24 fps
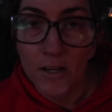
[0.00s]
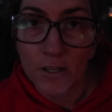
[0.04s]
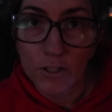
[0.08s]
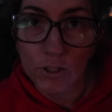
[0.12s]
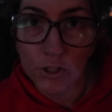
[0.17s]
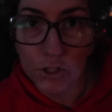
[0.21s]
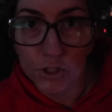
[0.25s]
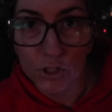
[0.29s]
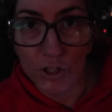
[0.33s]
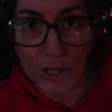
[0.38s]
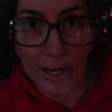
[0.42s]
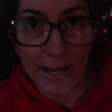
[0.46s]

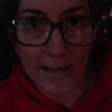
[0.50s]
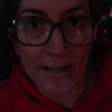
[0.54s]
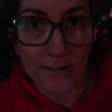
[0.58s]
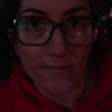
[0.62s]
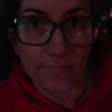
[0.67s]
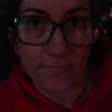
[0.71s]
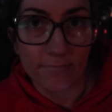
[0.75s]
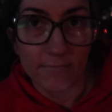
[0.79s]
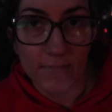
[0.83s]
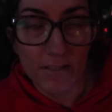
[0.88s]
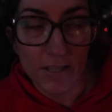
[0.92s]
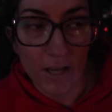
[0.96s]
string.
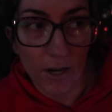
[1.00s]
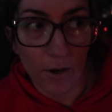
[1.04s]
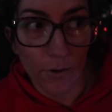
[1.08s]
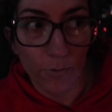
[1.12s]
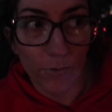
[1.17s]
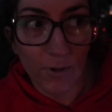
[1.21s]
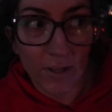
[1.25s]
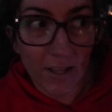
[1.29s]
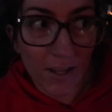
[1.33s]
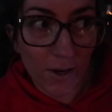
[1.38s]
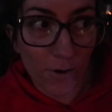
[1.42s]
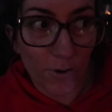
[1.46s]
So
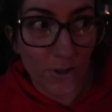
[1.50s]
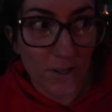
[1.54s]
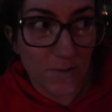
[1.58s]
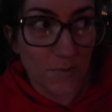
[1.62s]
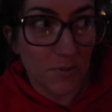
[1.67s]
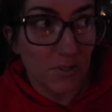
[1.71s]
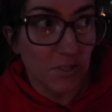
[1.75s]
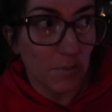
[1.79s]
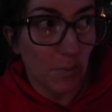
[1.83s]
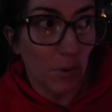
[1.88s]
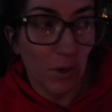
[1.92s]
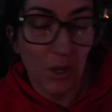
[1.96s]
really you're only
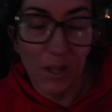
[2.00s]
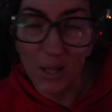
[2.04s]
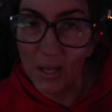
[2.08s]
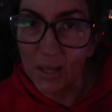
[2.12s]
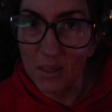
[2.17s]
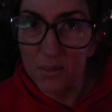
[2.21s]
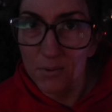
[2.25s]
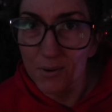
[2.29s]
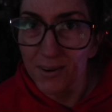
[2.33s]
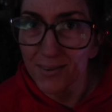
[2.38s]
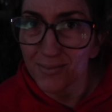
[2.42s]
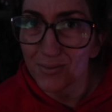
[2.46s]
supposed to put
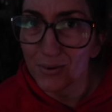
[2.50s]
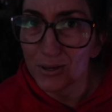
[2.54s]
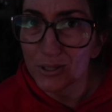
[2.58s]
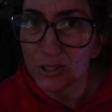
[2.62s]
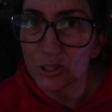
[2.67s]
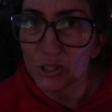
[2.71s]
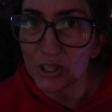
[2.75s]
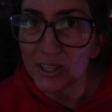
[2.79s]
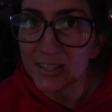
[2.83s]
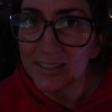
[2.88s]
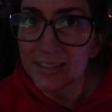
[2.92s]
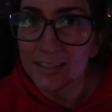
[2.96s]
like three or four
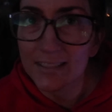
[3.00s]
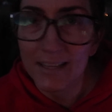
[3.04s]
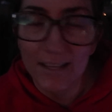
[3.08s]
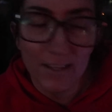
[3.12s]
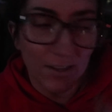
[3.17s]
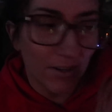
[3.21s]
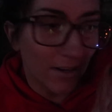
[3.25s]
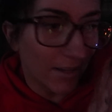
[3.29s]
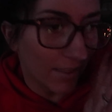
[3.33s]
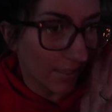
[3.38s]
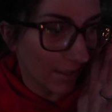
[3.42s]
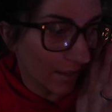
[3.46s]
strings
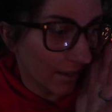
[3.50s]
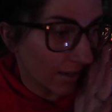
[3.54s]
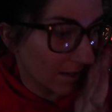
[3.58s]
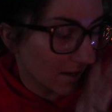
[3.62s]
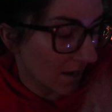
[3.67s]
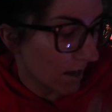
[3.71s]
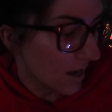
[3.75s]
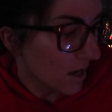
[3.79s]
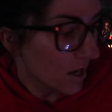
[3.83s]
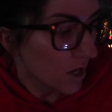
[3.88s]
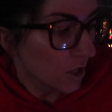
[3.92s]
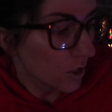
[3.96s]
together, I think.
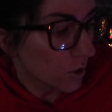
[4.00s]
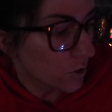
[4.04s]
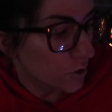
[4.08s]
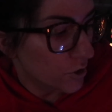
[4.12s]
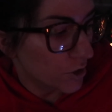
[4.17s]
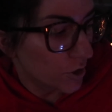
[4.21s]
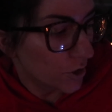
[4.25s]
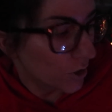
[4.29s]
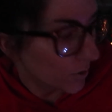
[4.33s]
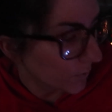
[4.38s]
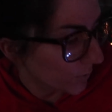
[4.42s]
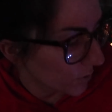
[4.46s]

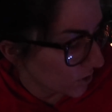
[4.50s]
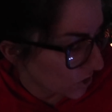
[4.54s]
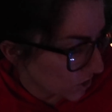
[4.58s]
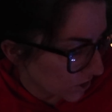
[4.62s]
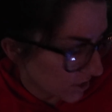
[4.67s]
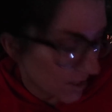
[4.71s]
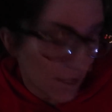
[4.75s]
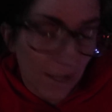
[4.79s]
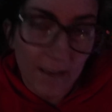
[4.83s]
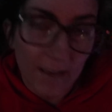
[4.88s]
Usually you can push it to